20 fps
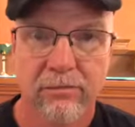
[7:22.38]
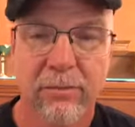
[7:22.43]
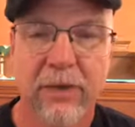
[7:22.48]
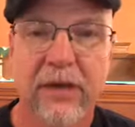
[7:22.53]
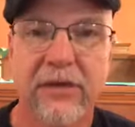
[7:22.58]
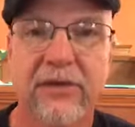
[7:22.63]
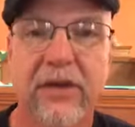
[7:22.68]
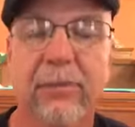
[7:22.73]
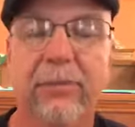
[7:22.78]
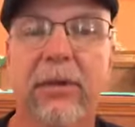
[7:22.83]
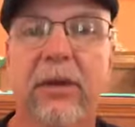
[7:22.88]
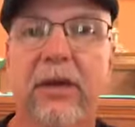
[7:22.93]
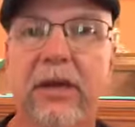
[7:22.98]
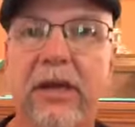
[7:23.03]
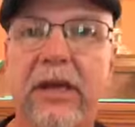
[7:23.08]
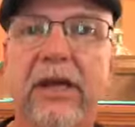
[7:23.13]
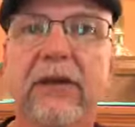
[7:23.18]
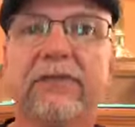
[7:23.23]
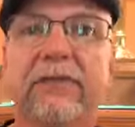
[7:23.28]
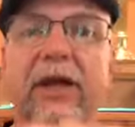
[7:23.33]
Because I
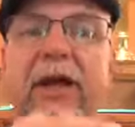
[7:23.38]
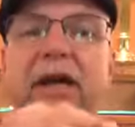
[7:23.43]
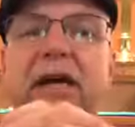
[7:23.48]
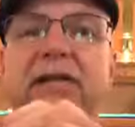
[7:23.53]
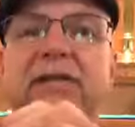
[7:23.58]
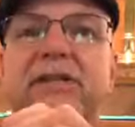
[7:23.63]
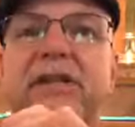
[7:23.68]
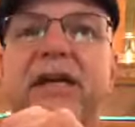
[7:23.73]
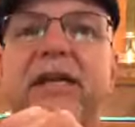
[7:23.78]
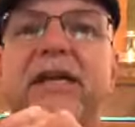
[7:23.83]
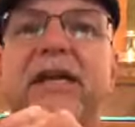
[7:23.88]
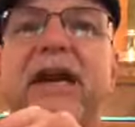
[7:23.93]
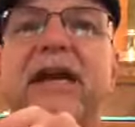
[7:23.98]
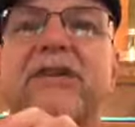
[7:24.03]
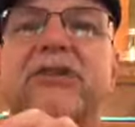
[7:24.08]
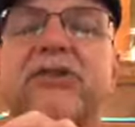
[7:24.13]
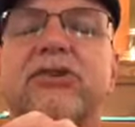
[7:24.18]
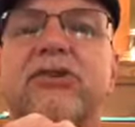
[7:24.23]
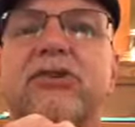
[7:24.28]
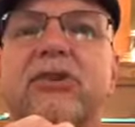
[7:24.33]
believe, like I said
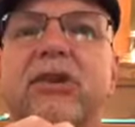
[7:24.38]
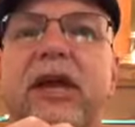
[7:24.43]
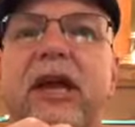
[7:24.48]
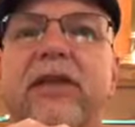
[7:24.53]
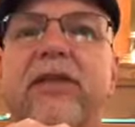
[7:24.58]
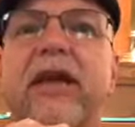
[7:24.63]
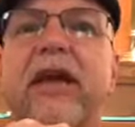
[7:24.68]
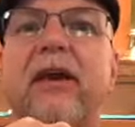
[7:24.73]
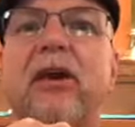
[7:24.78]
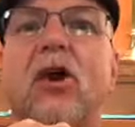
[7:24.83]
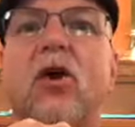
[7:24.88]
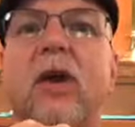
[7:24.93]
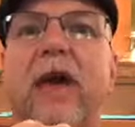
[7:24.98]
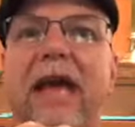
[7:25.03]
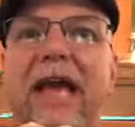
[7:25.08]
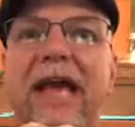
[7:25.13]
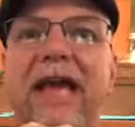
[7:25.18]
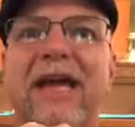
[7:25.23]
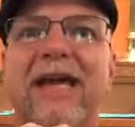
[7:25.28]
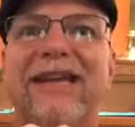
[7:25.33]
yesterday, they go
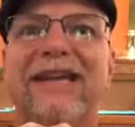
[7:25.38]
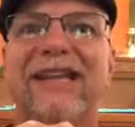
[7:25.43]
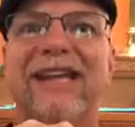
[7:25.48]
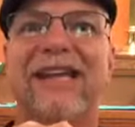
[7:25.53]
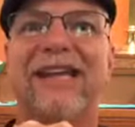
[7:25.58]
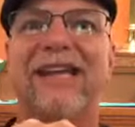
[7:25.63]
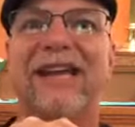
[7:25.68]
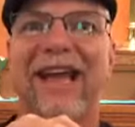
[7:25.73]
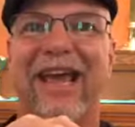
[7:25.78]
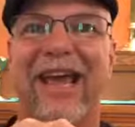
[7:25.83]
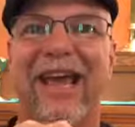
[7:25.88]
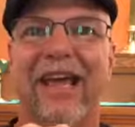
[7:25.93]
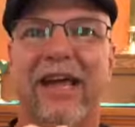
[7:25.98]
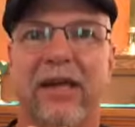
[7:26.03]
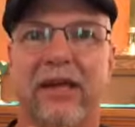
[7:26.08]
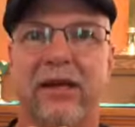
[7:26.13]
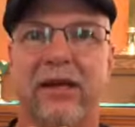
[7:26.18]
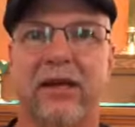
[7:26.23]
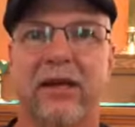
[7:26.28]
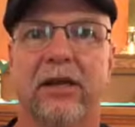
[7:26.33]
hand in
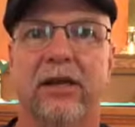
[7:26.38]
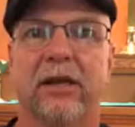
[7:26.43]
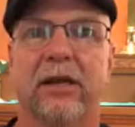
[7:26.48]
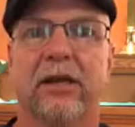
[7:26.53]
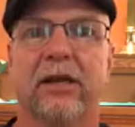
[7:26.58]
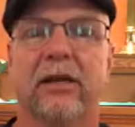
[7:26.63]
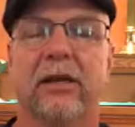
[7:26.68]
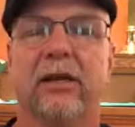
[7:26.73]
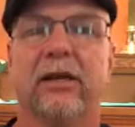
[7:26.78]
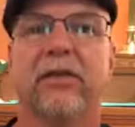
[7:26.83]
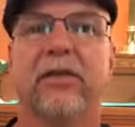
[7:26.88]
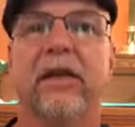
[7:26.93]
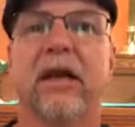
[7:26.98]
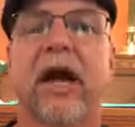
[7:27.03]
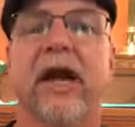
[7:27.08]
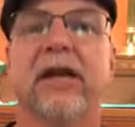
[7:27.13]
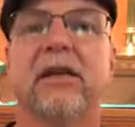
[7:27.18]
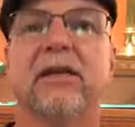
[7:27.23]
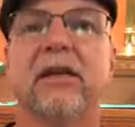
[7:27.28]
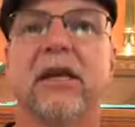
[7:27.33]
hand. The
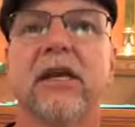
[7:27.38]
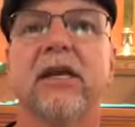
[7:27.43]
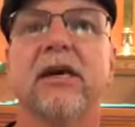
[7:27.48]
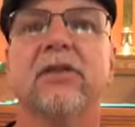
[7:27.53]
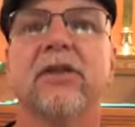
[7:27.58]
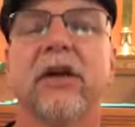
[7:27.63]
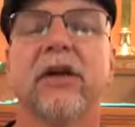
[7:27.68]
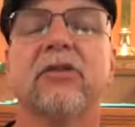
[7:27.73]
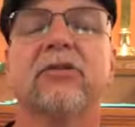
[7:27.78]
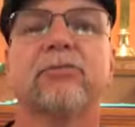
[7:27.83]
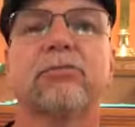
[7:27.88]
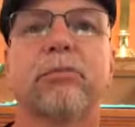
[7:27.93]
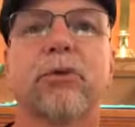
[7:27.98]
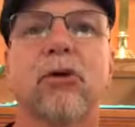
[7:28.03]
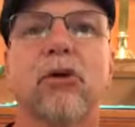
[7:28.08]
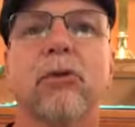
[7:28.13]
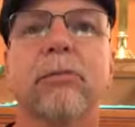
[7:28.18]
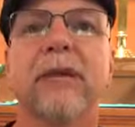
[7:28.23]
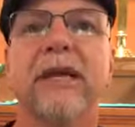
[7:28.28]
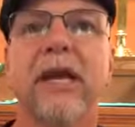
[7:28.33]
idea that is
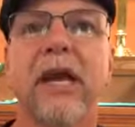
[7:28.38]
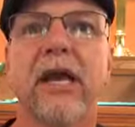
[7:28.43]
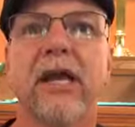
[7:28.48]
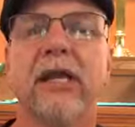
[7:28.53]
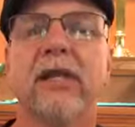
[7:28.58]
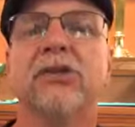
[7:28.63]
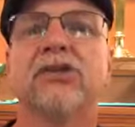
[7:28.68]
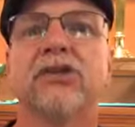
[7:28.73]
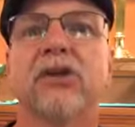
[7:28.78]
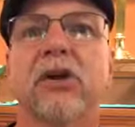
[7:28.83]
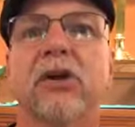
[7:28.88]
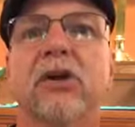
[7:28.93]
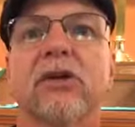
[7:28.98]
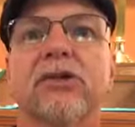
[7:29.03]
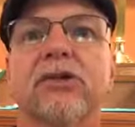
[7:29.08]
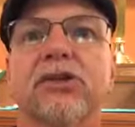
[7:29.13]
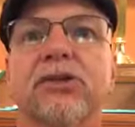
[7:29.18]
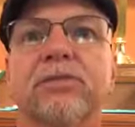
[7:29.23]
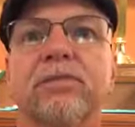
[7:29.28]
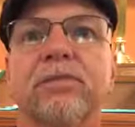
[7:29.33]
permeating
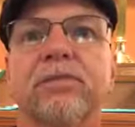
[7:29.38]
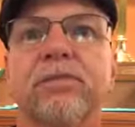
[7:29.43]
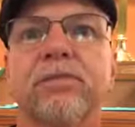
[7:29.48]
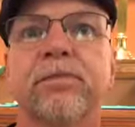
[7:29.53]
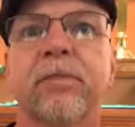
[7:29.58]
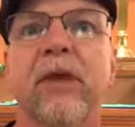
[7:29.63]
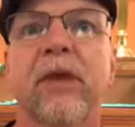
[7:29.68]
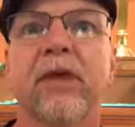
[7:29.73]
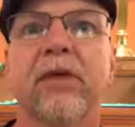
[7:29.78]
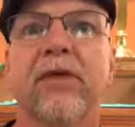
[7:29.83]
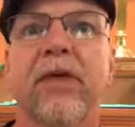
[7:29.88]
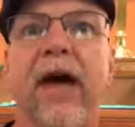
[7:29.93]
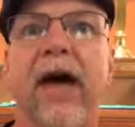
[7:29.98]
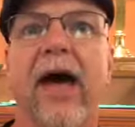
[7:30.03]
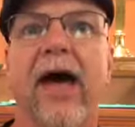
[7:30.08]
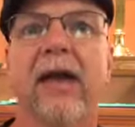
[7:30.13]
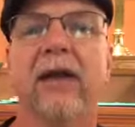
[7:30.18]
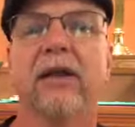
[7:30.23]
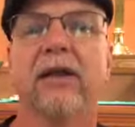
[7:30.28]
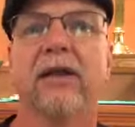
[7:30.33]
church,
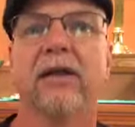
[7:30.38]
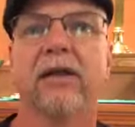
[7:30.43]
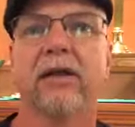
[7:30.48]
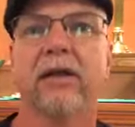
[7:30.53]
that